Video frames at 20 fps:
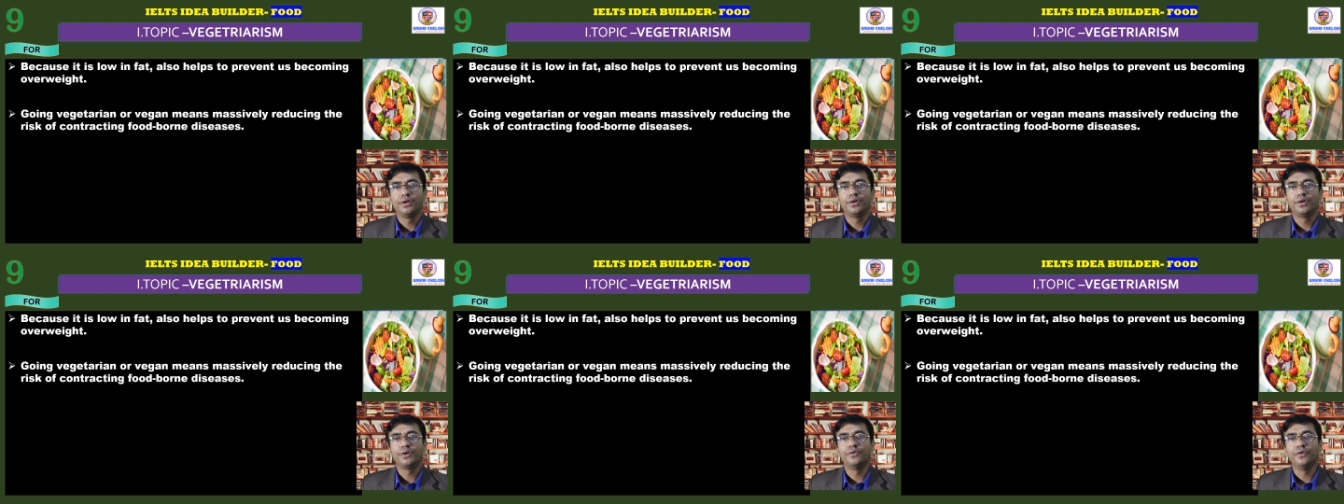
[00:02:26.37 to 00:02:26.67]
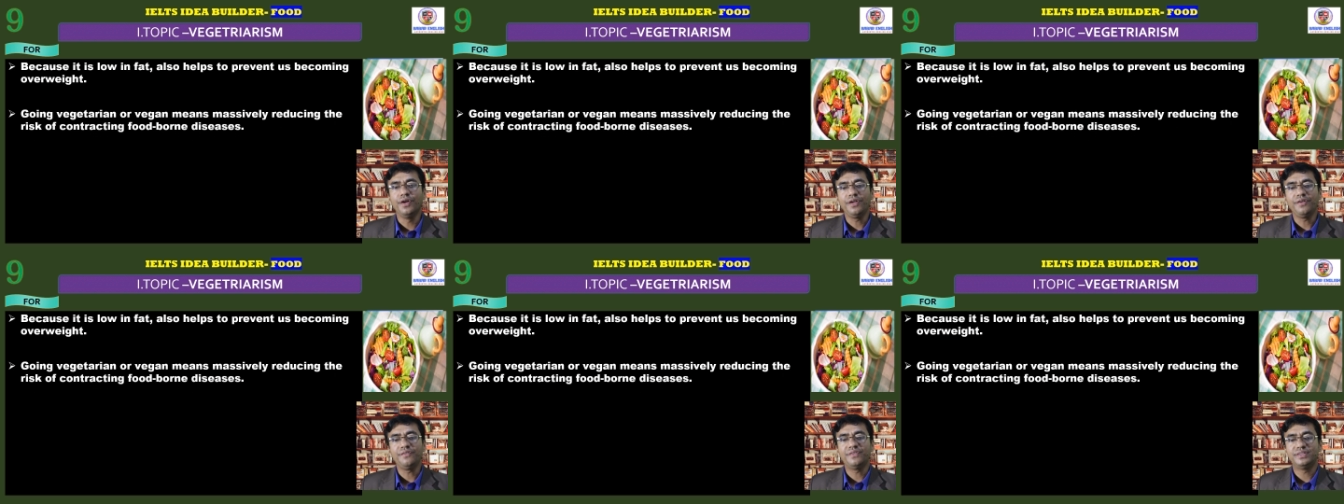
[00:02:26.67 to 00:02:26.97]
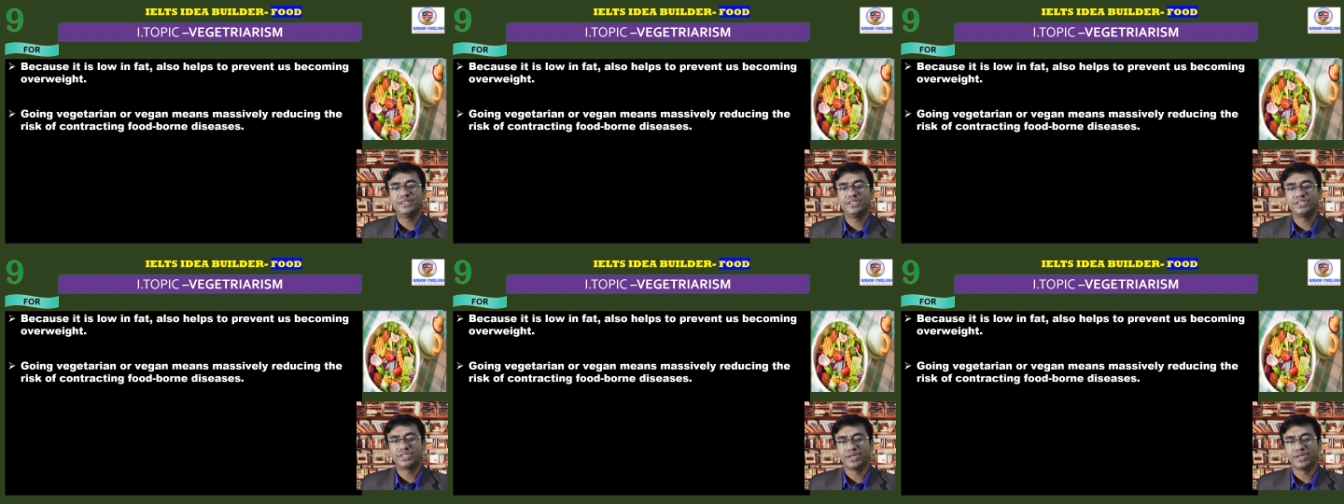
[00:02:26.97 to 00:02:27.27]
Going
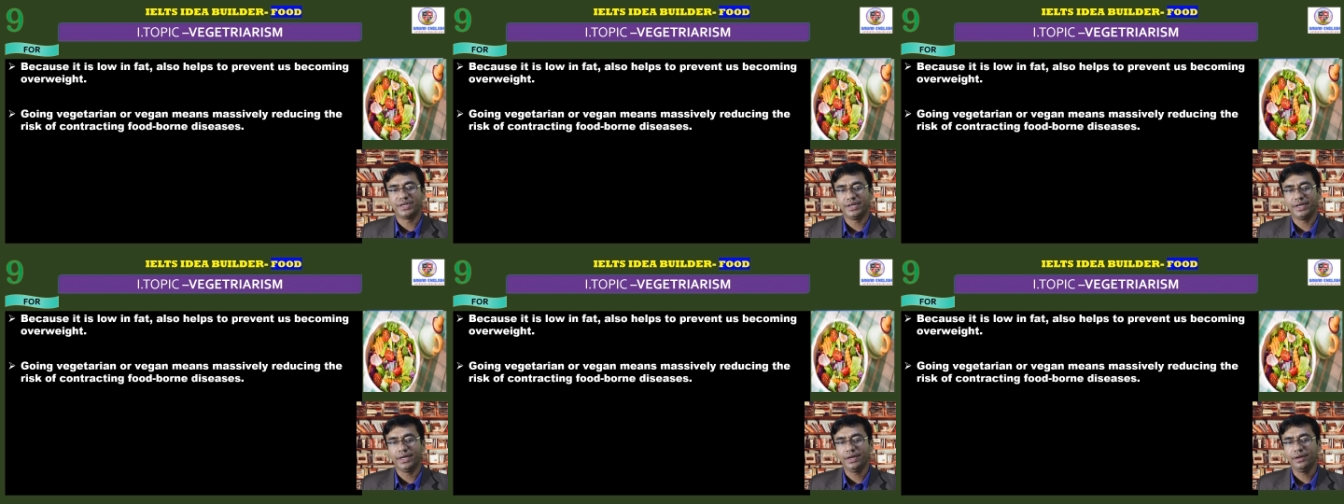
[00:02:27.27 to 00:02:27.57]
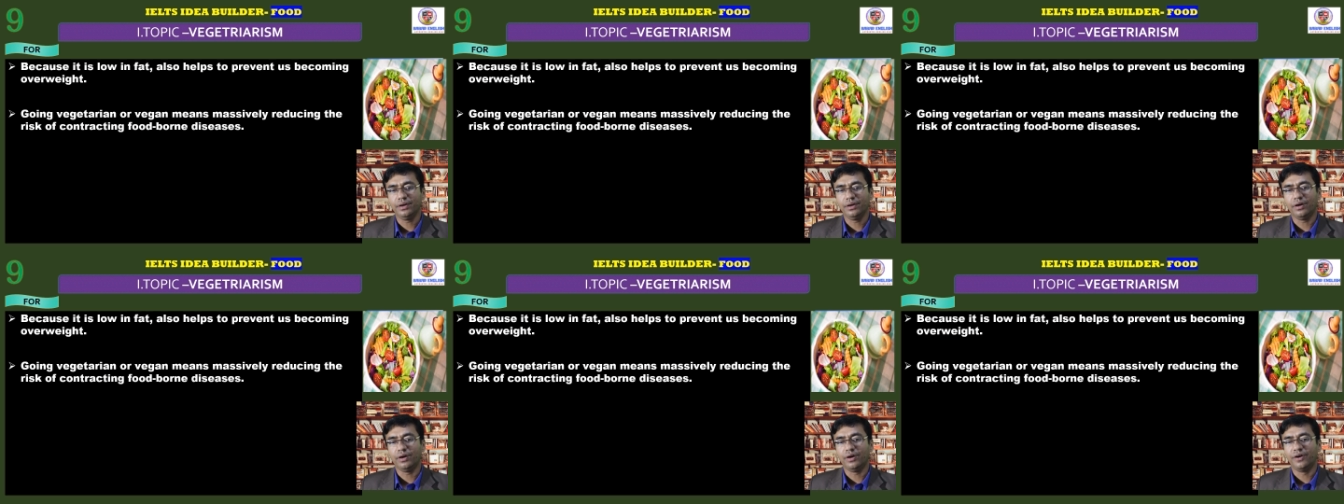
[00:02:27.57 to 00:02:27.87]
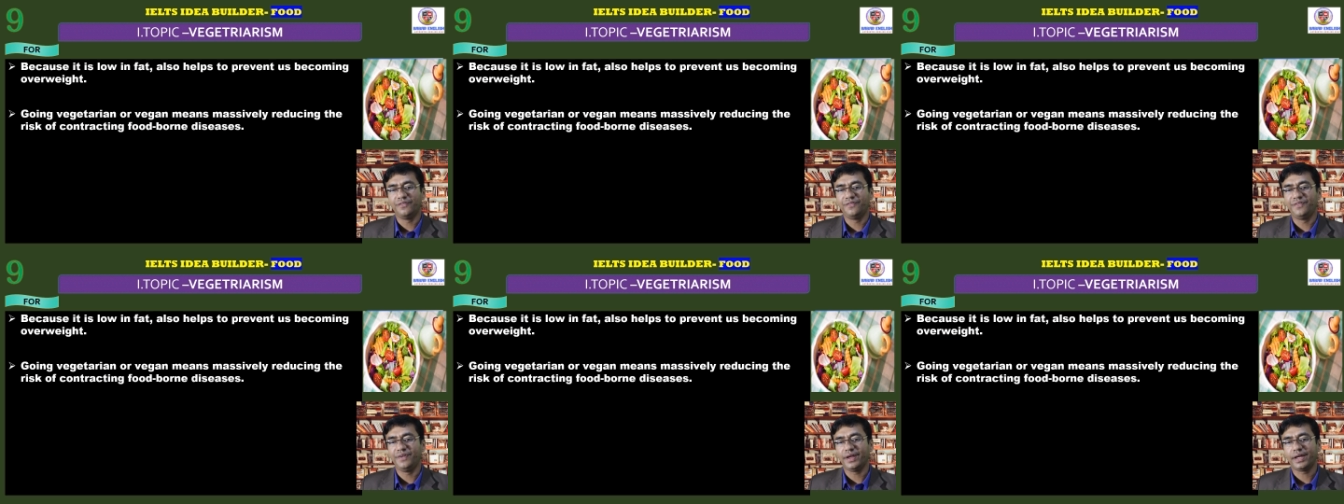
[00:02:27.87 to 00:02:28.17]
vegetarian or
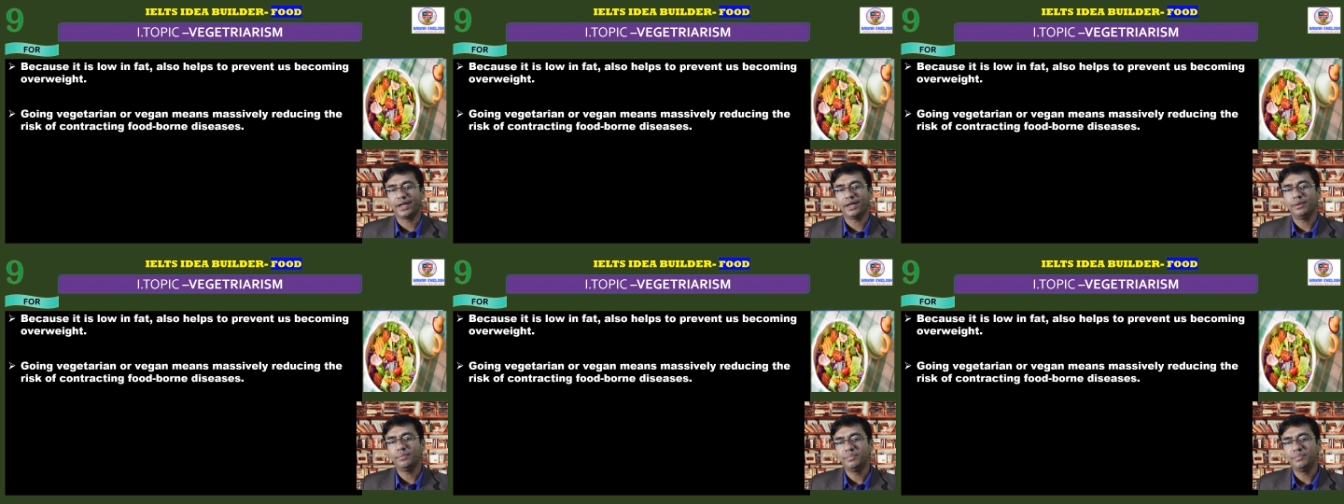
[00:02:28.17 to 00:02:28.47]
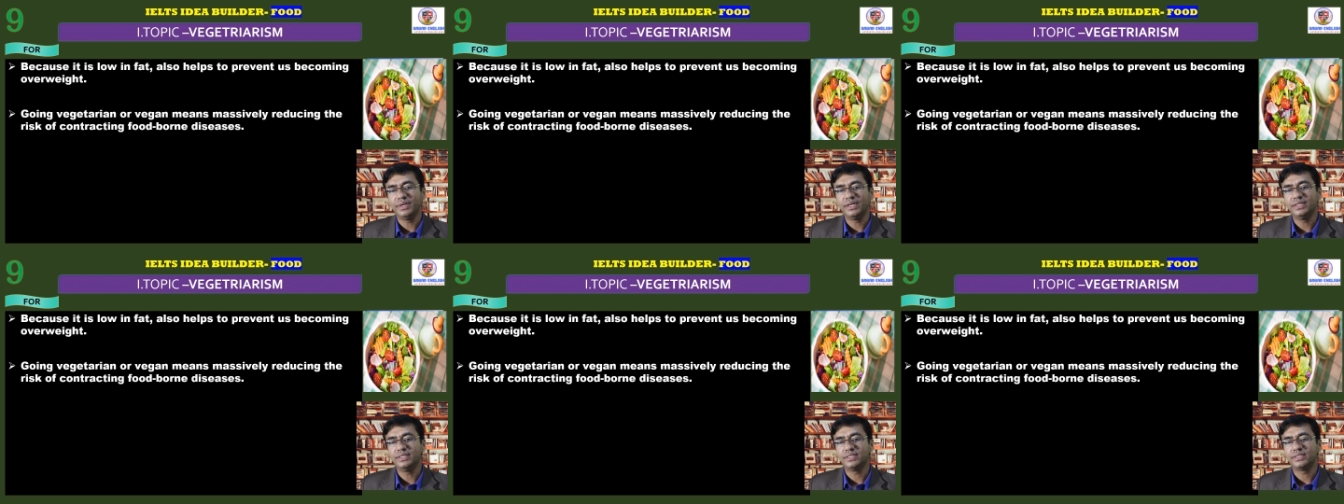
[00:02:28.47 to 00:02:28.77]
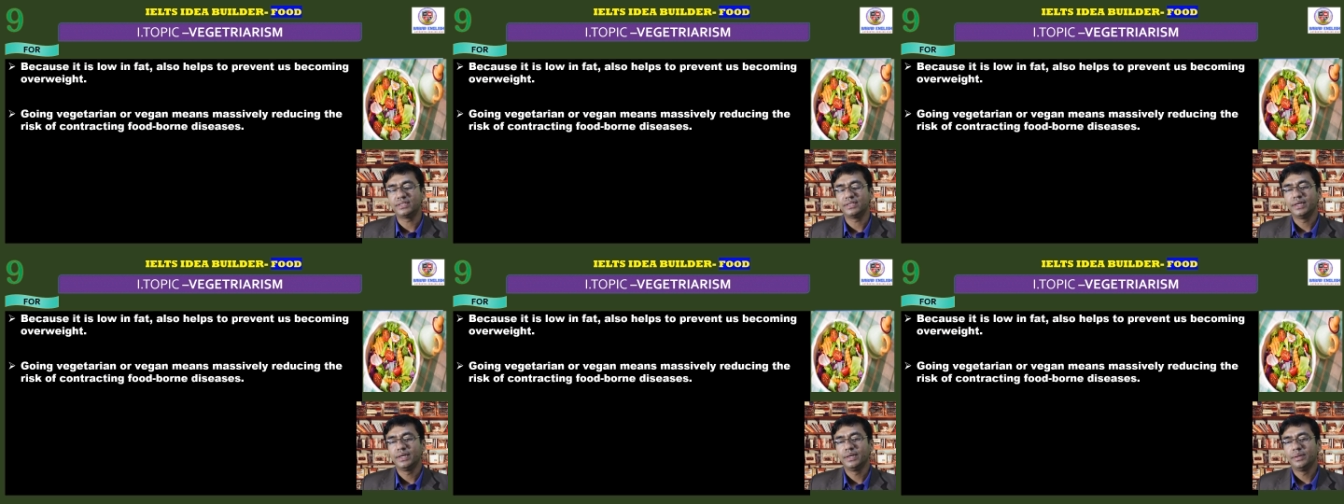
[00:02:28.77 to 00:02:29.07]
vegan means